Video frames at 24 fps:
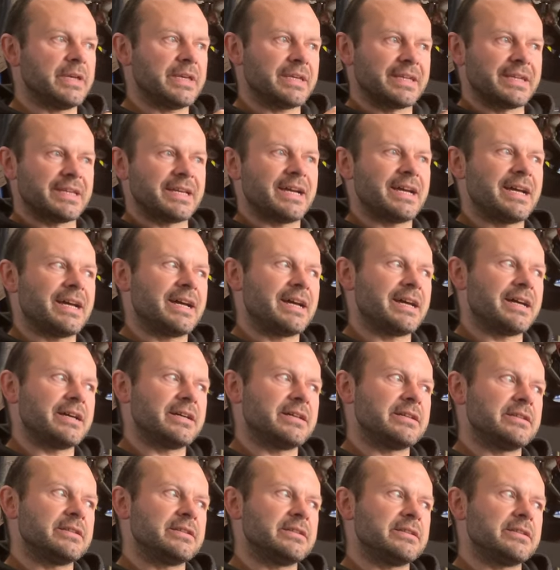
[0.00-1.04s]
a
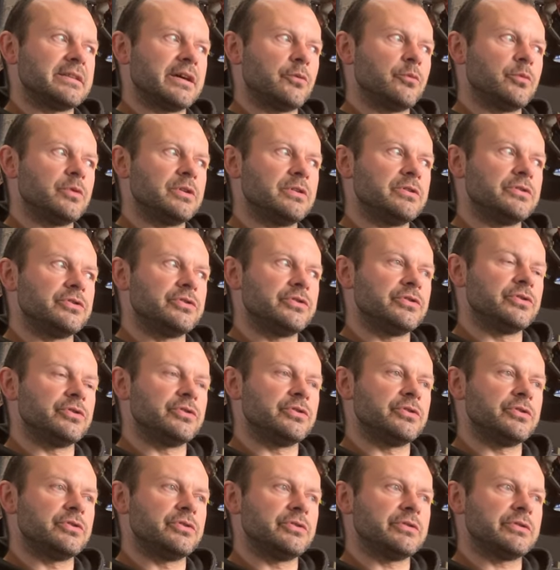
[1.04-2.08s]
car that will
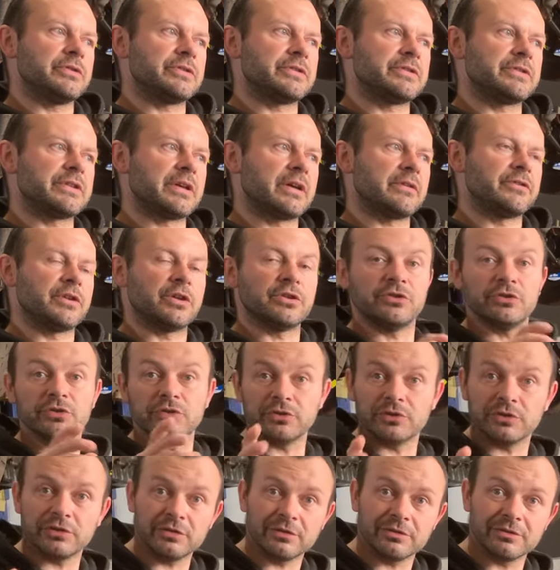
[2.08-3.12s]
do stuff that you
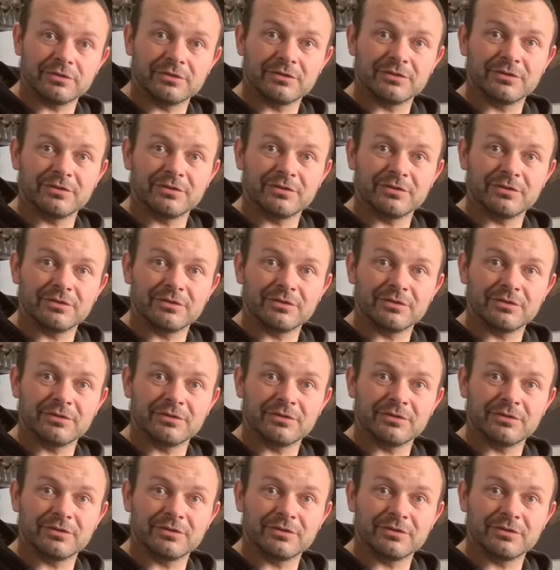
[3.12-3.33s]
do,